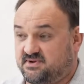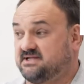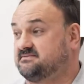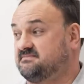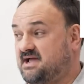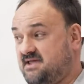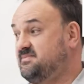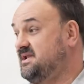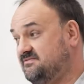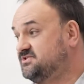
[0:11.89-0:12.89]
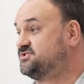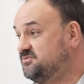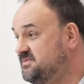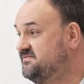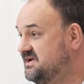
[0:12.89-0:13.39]
but I believe it
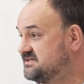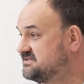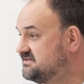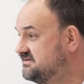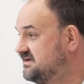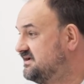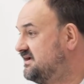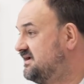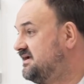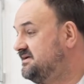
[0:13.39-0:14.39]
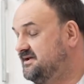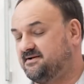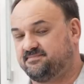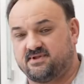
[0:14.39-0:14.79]
should be fixed. Yeah.